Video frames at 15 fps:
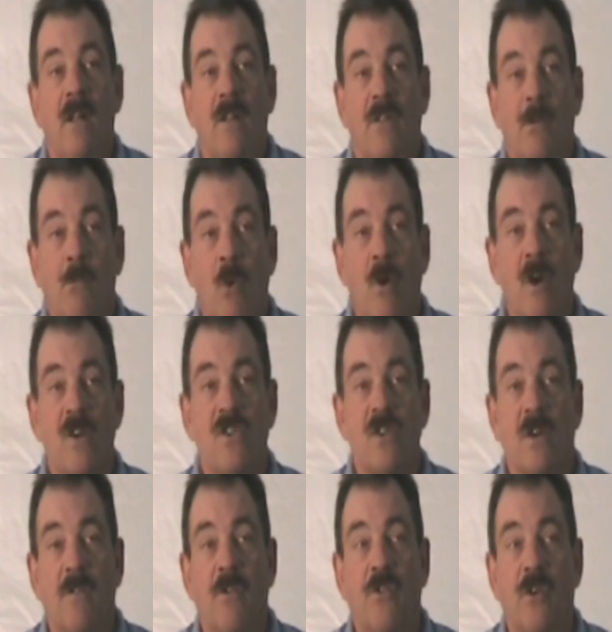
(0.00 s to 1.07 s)
The mortgage
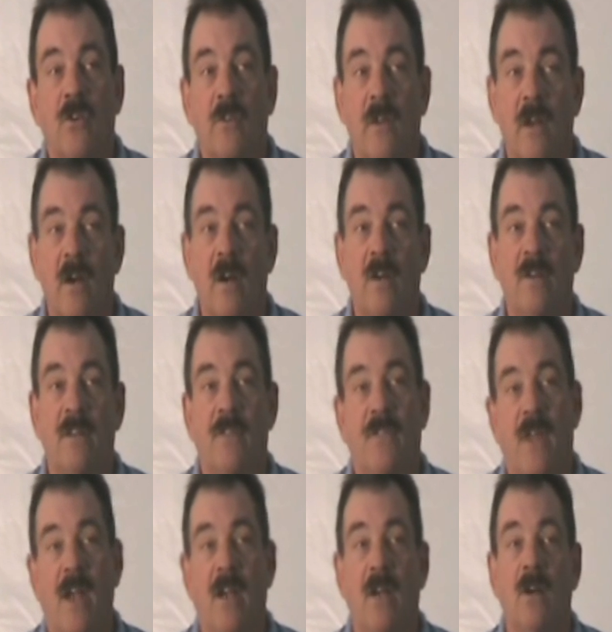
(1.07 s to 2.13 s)
servicers learned that
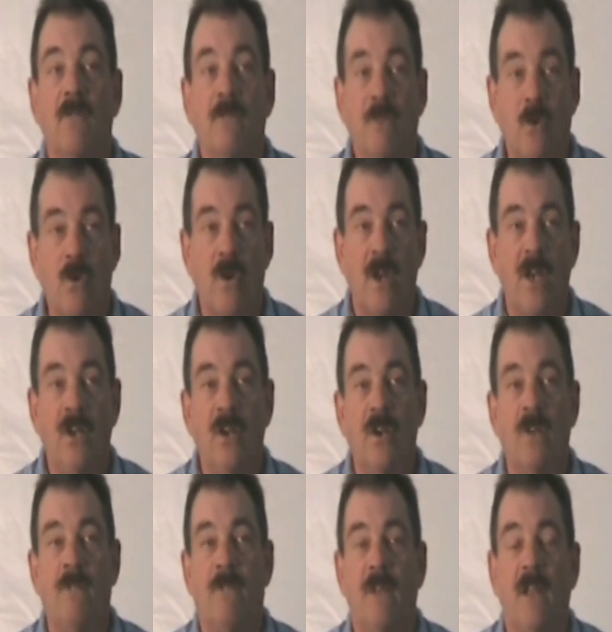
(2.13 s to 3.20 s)
they could avoid
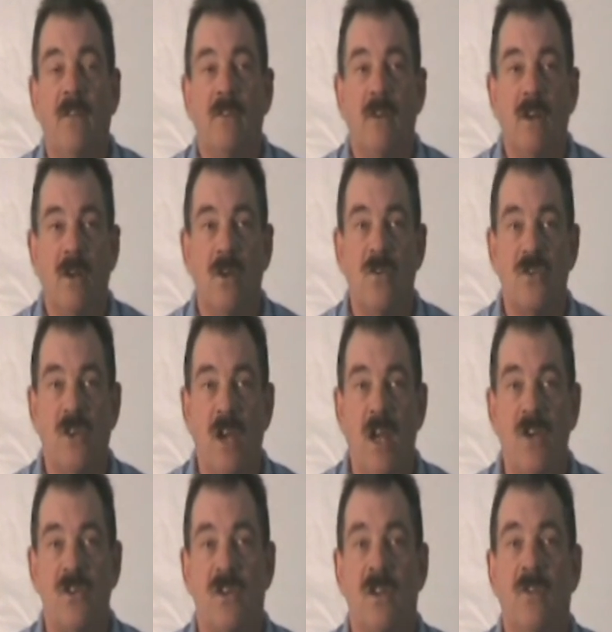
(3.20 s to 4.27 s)
good faith
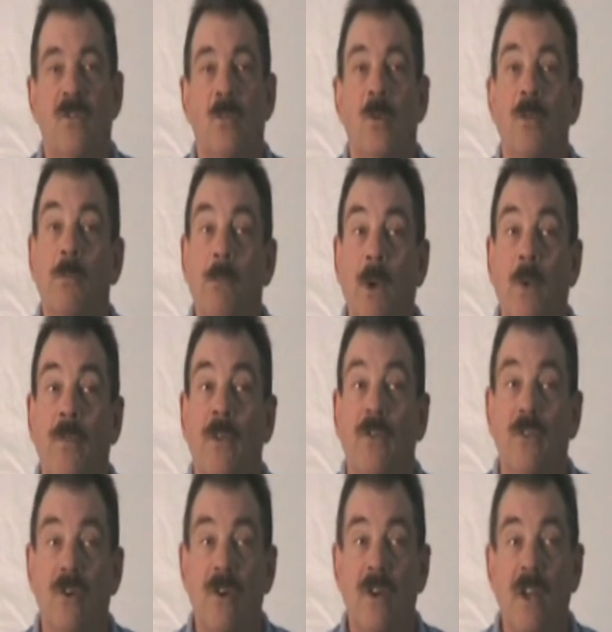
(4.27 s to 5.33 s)
negotiations with both
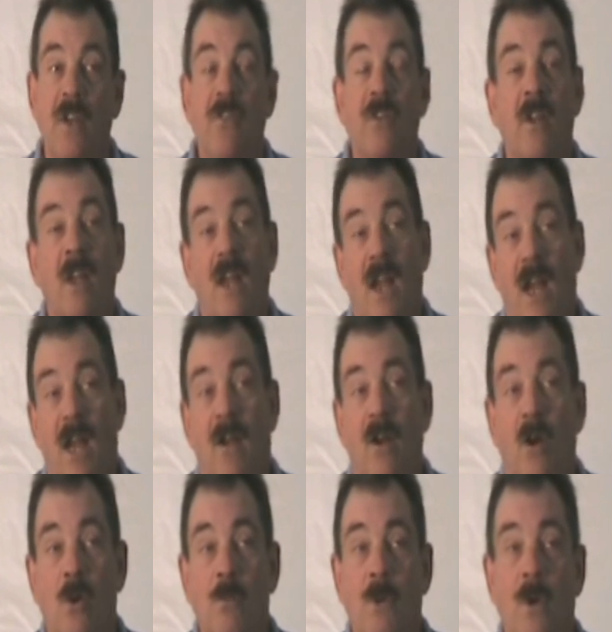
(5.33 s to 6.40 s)
attorneys and
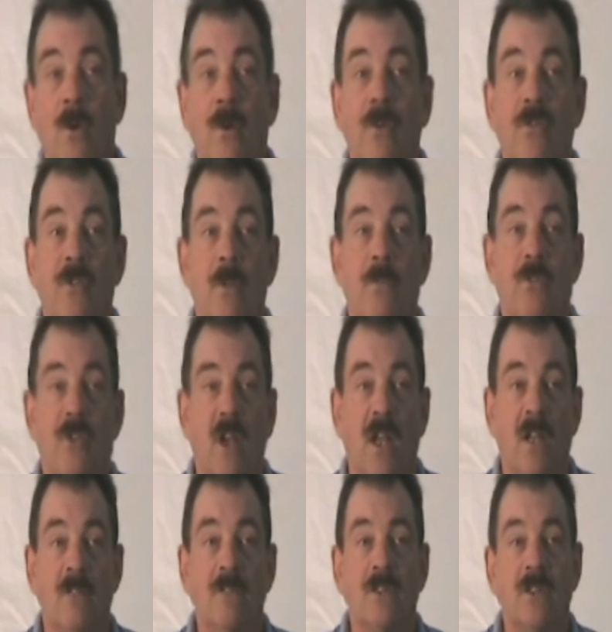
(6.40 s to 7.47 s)
homeowners
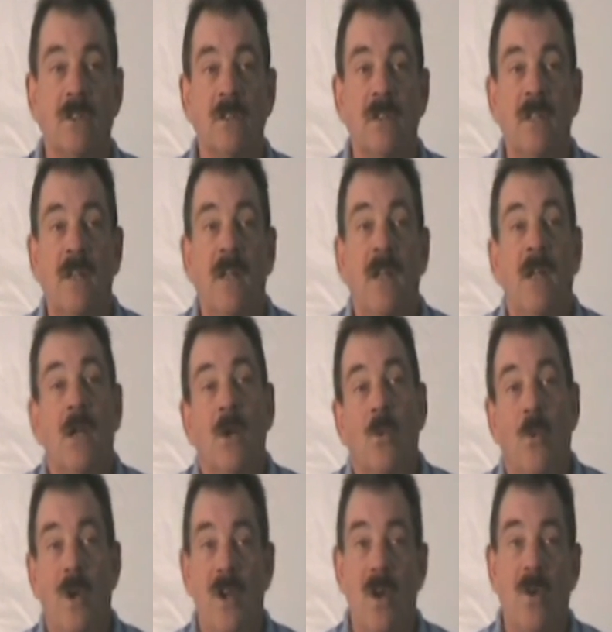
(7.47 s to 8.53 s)
themselves.
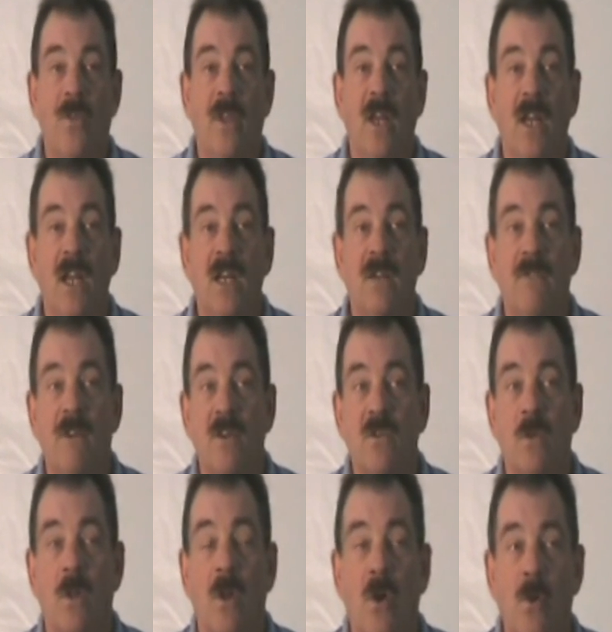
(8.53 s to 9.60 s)
We know that
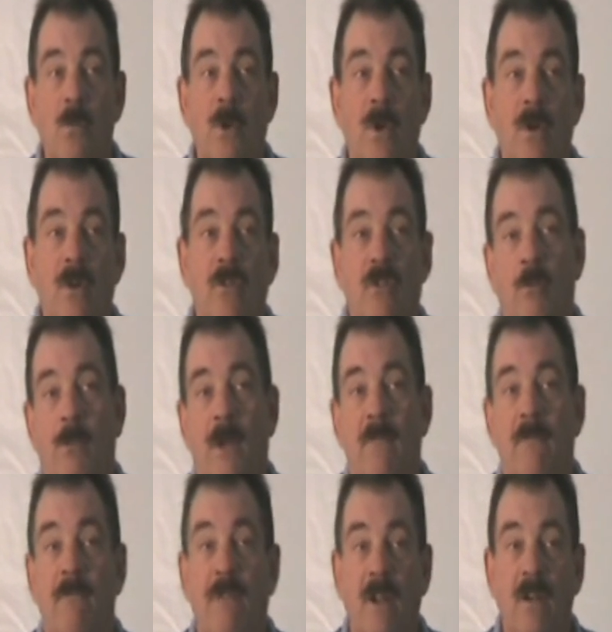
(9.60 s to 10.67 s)
individual homeowners have been
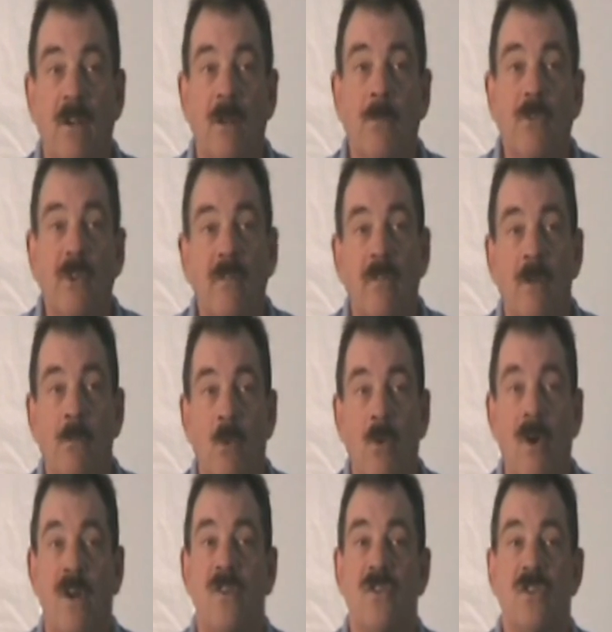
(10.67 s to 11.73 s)
victims of the
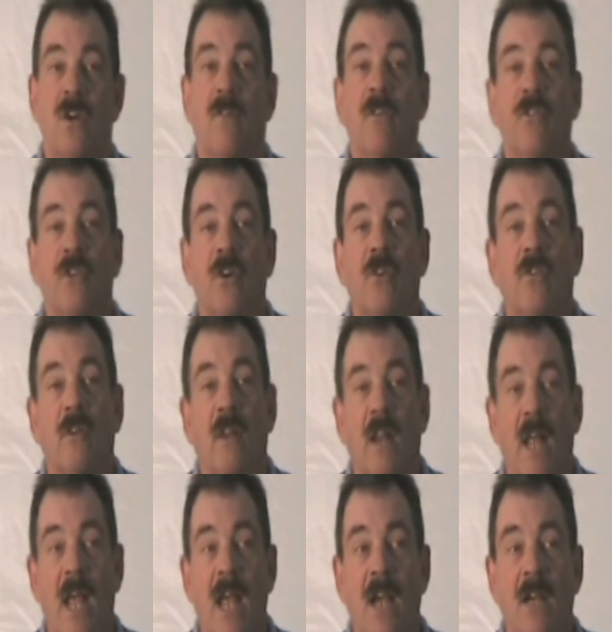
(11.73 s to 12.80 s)
mortgage servicers'
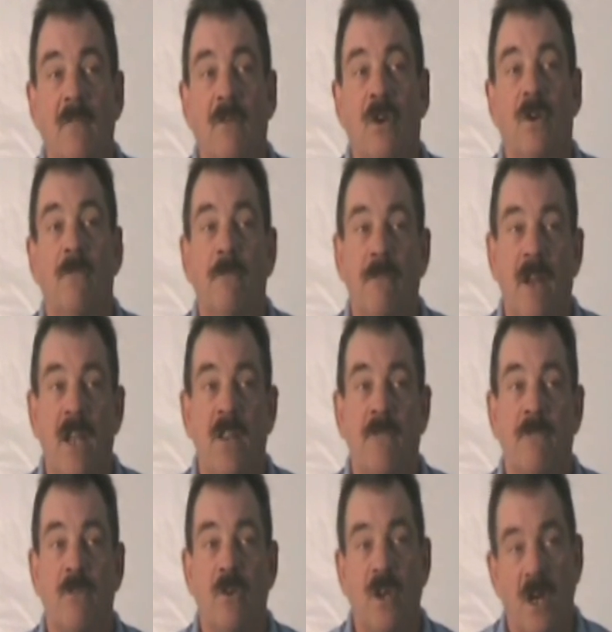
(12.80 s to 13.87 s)
lack of good faith
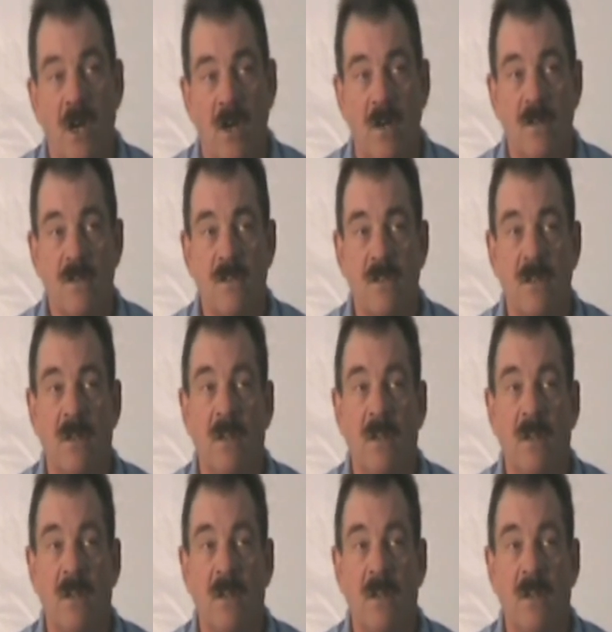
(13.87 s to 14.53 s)
for years.